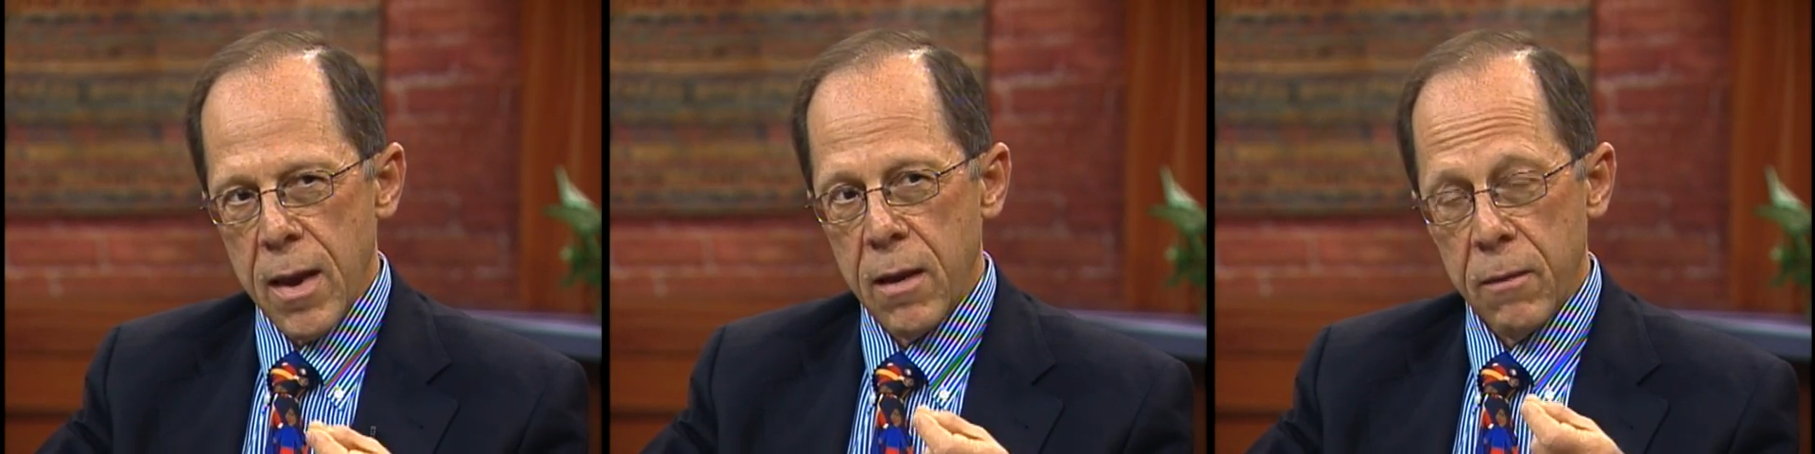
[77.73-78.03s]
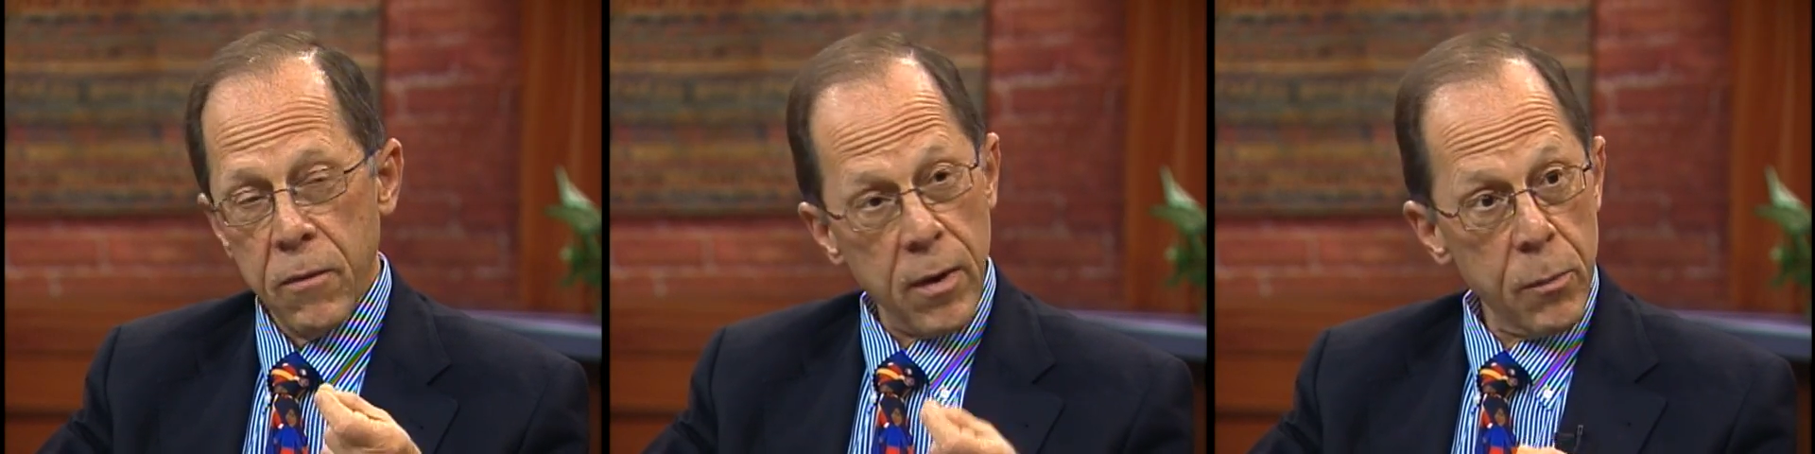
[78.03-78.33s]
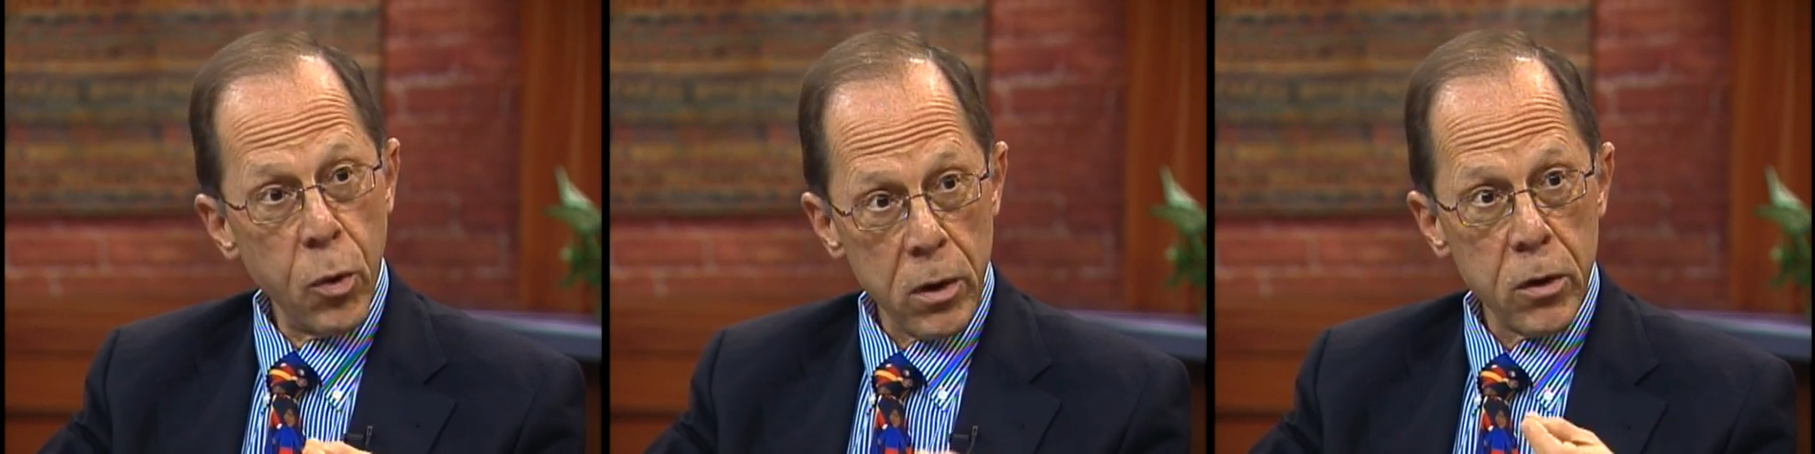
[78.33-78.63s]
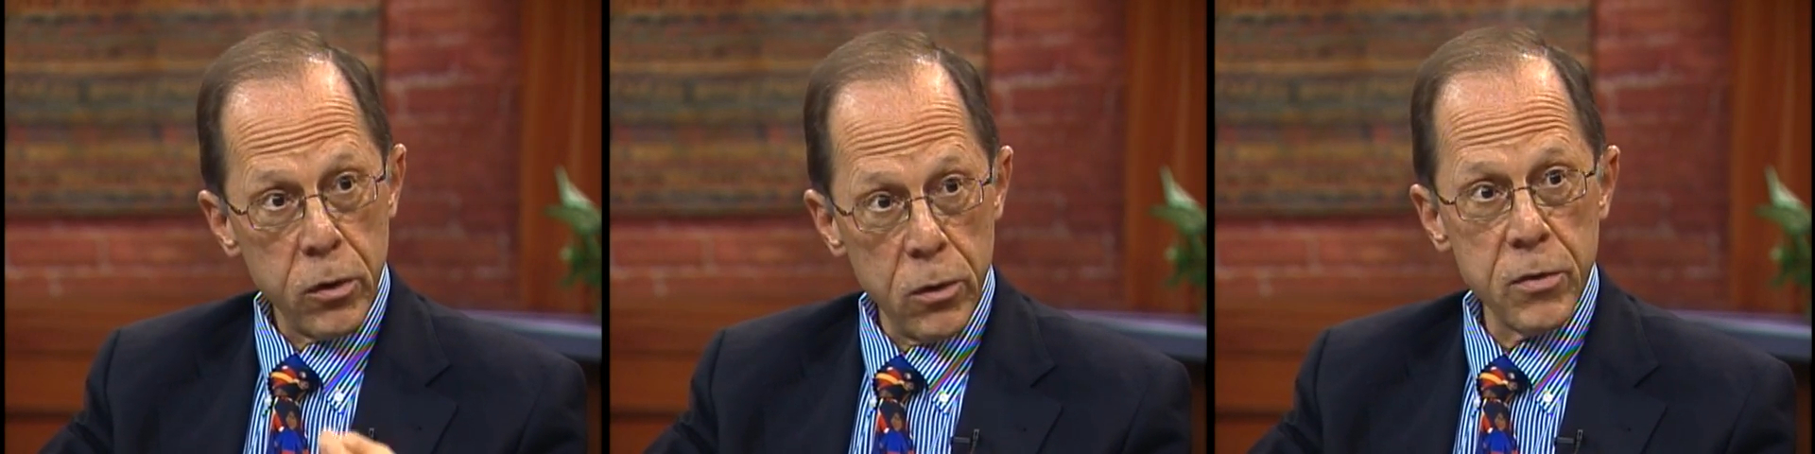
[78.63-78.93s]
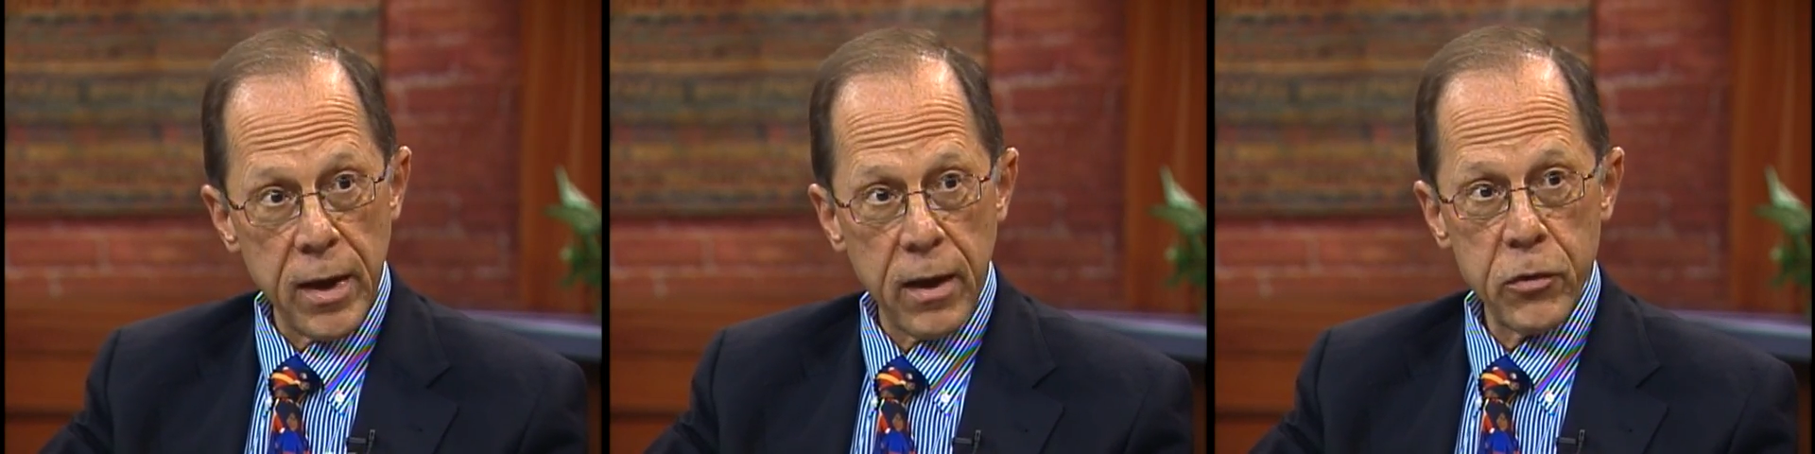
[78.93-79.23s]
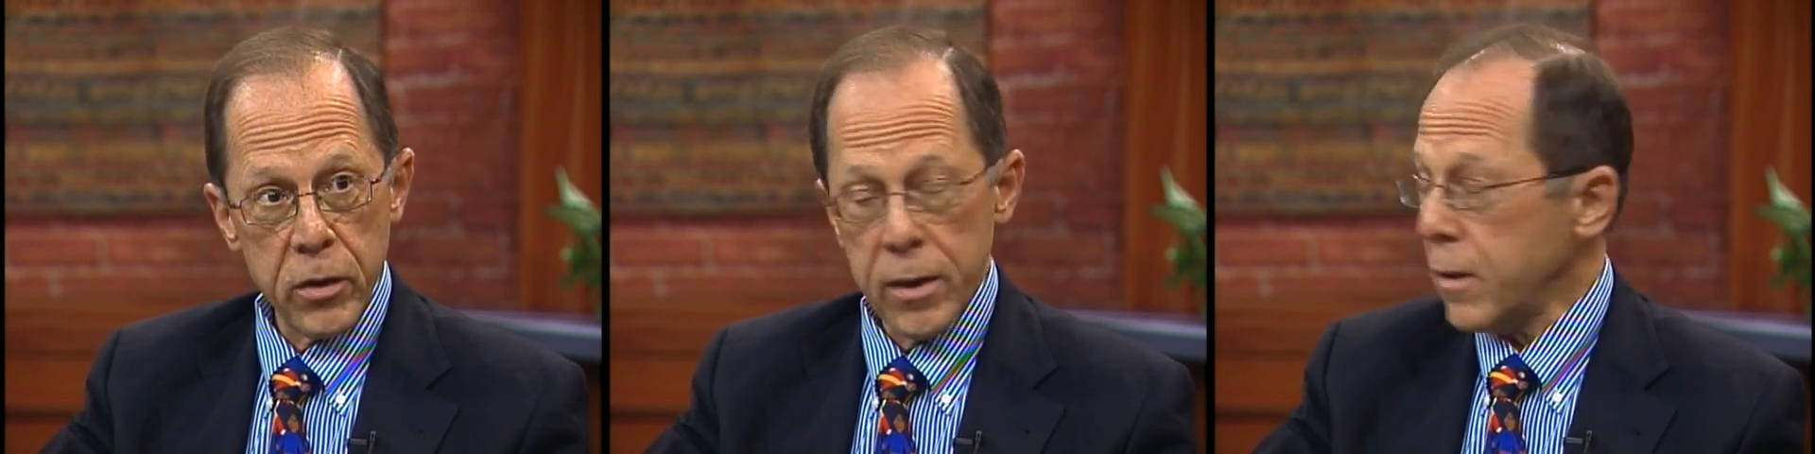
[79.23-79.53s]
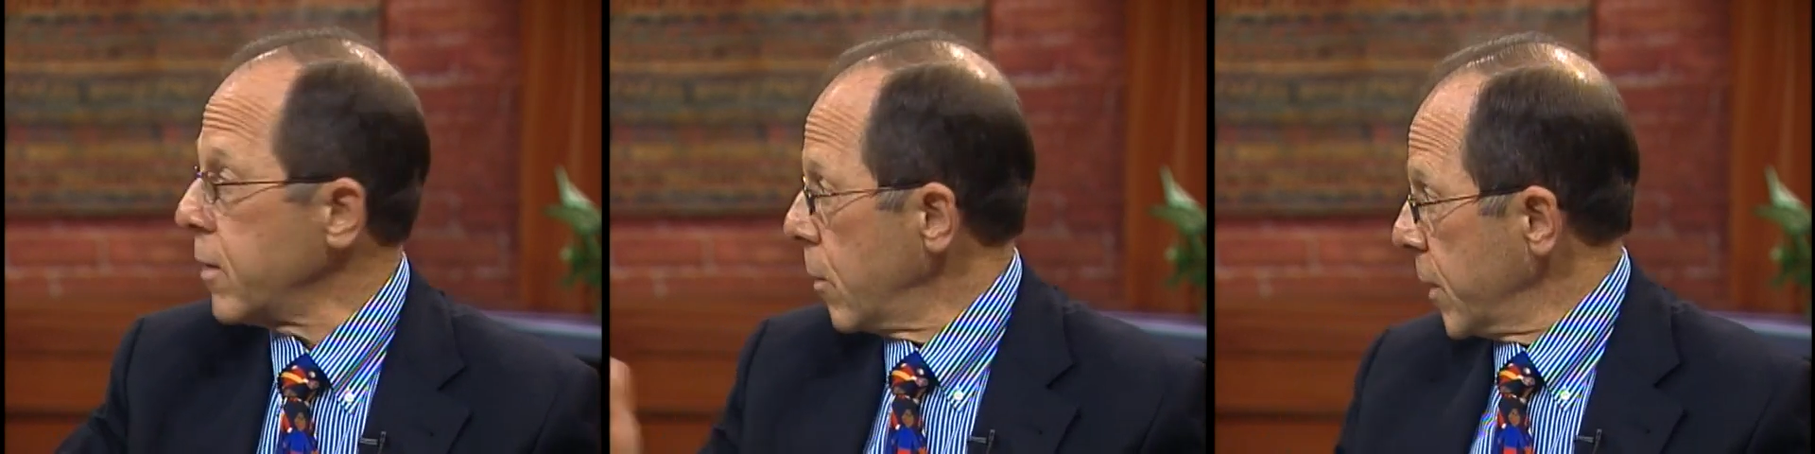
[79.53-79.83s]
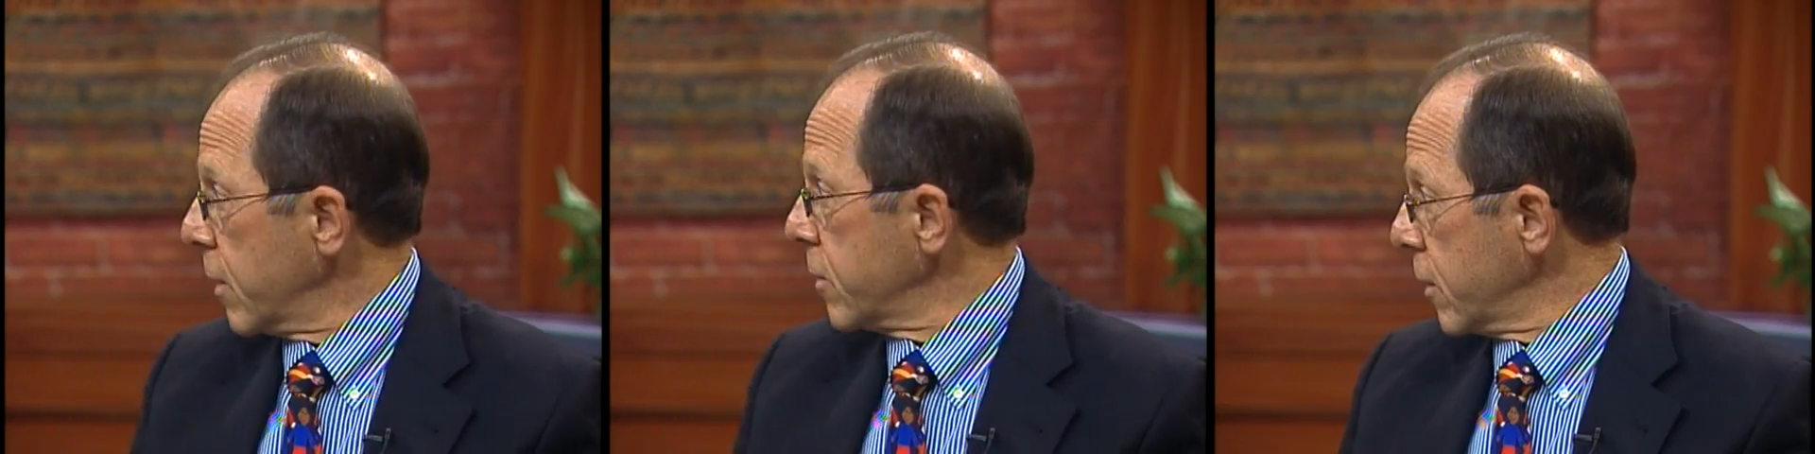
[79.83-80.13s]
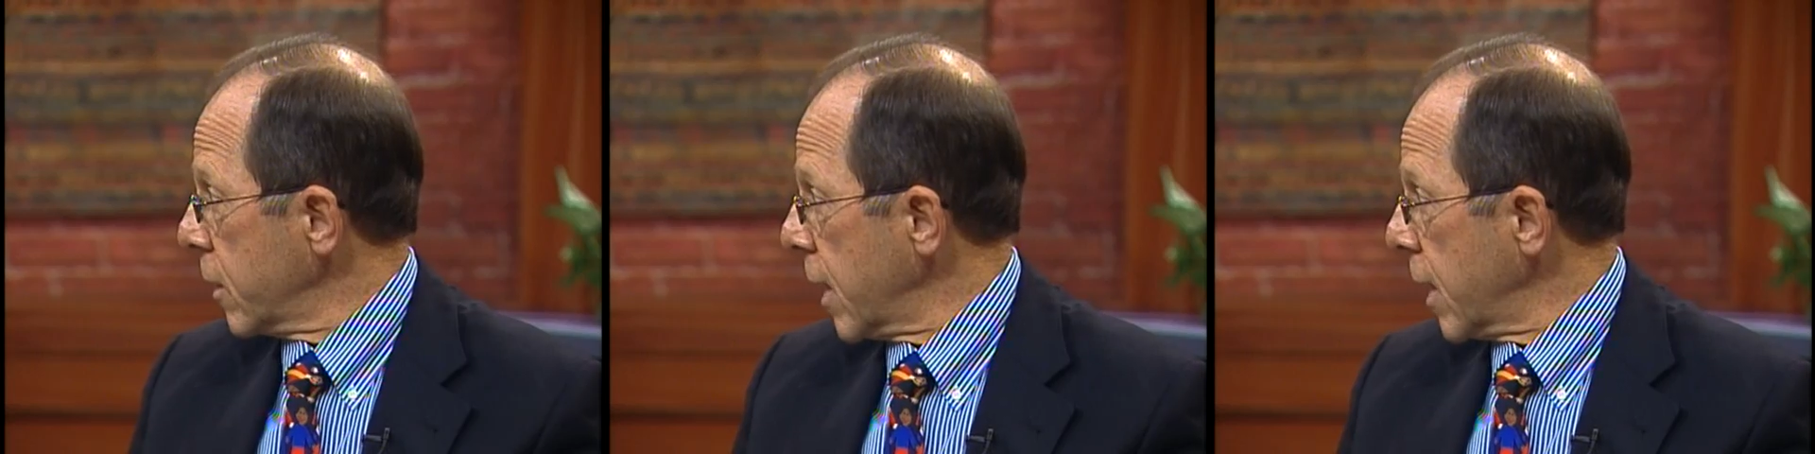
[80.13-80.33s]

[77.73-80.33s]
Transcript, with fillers: and very important clues actually that's helping us in the